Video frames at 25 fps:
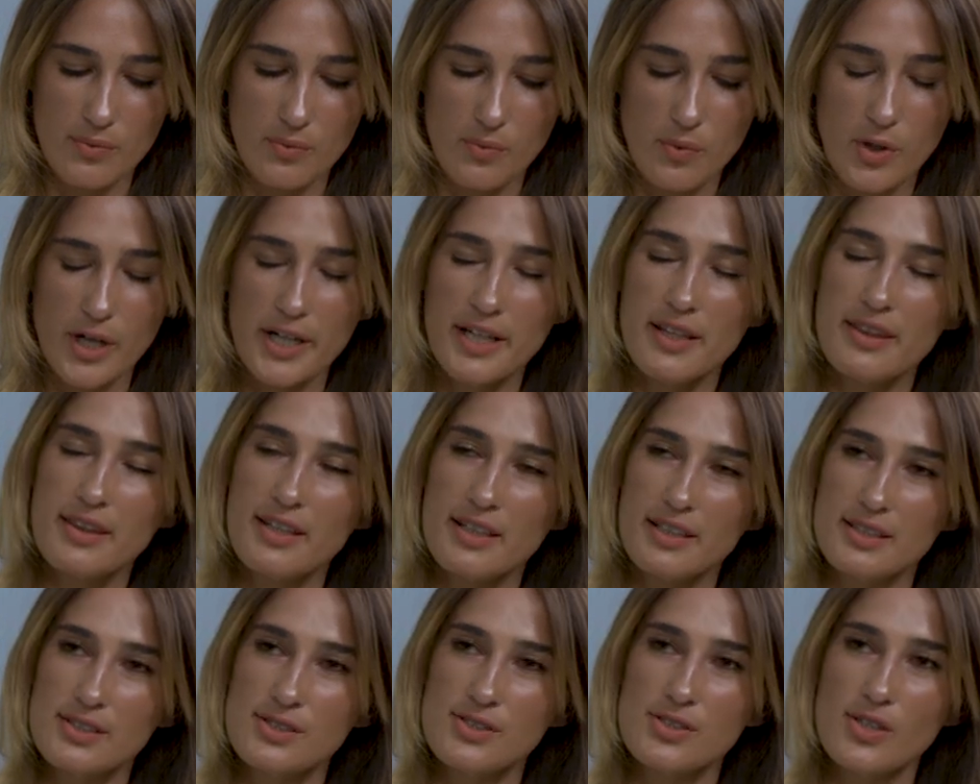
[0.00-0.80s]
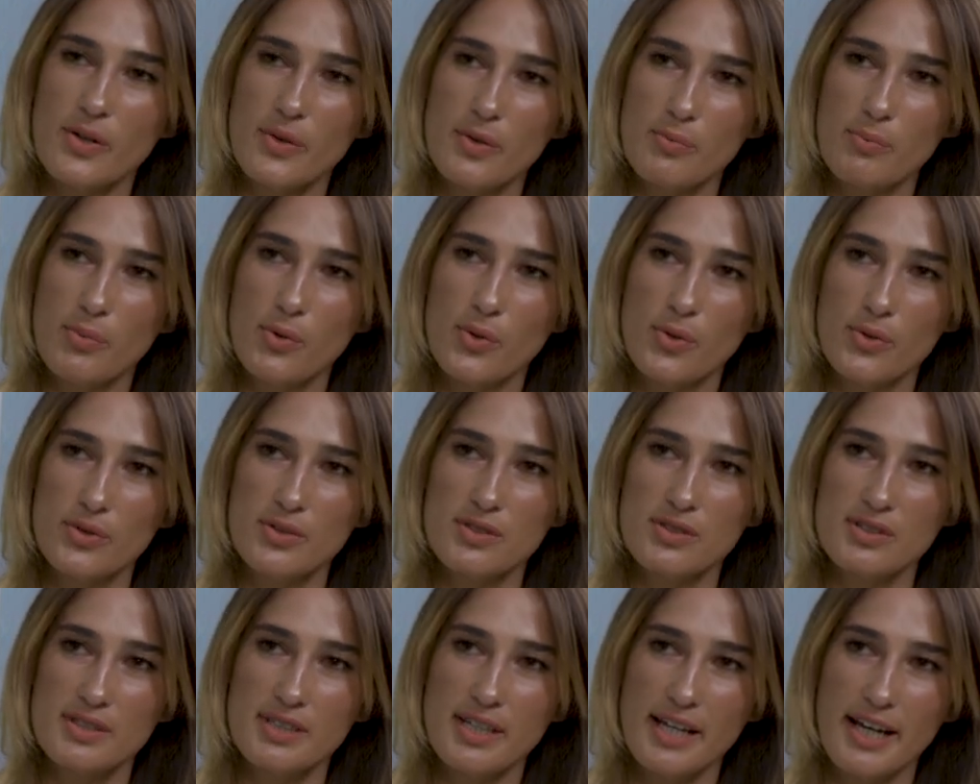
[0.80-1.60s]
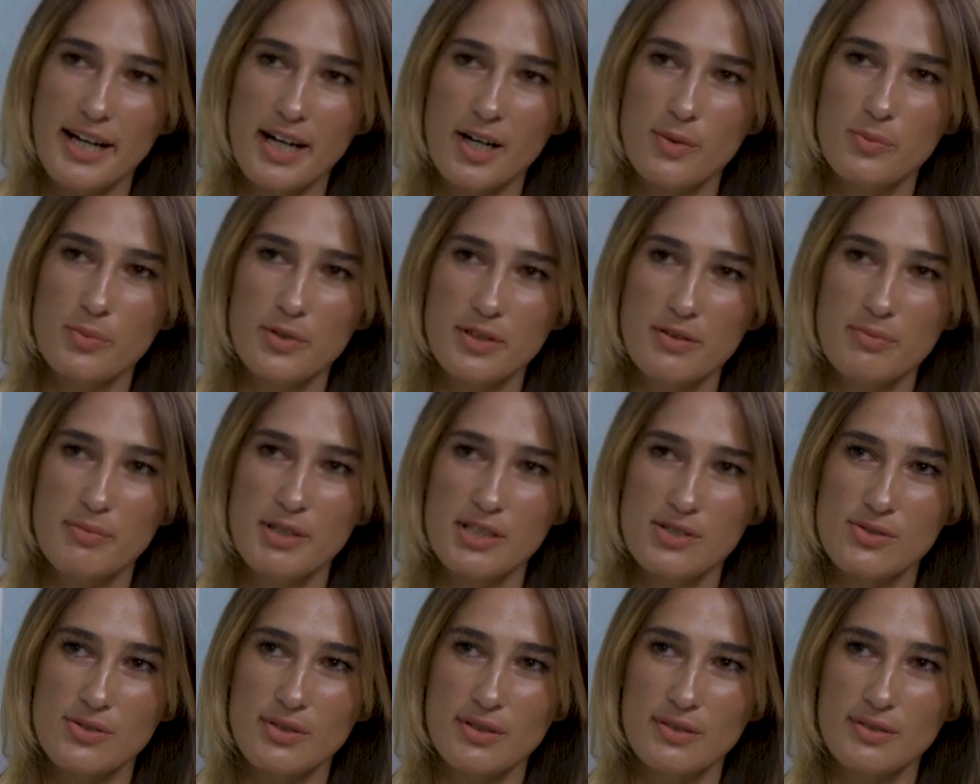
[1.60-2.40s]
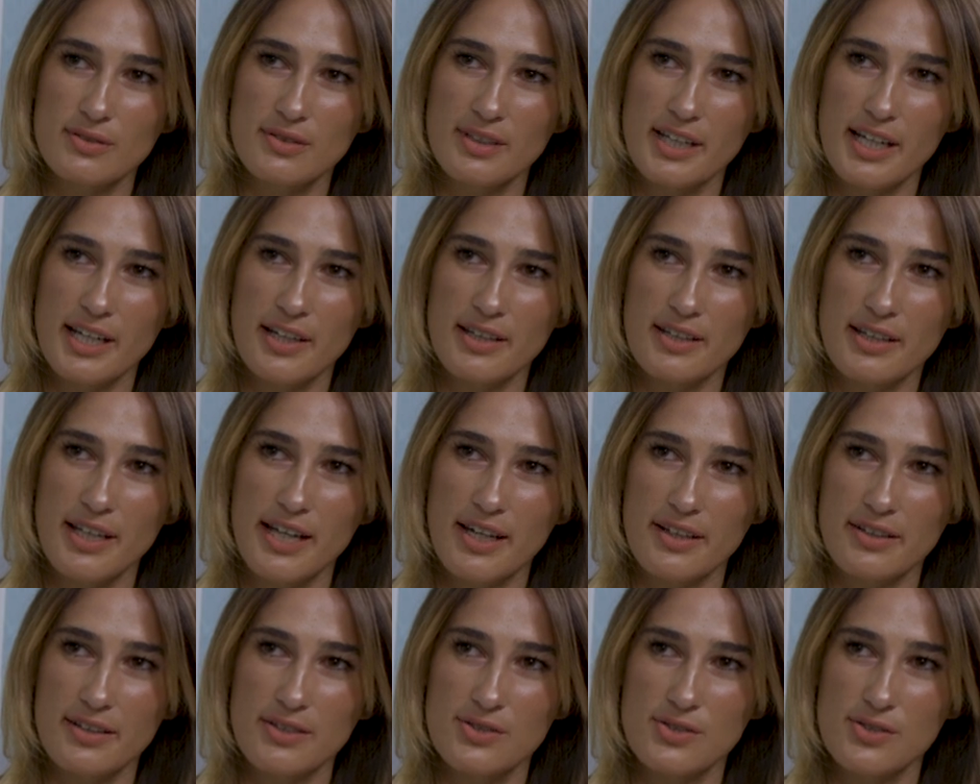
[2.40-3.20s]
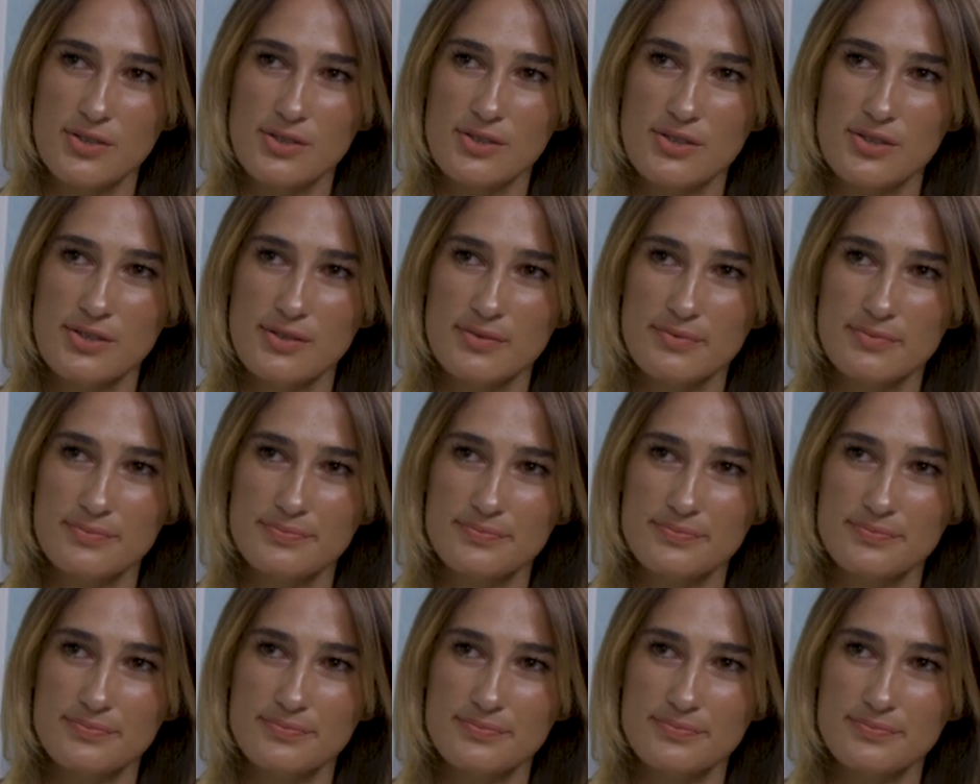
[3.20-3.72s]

why do you think it's so important to help with mental health issues?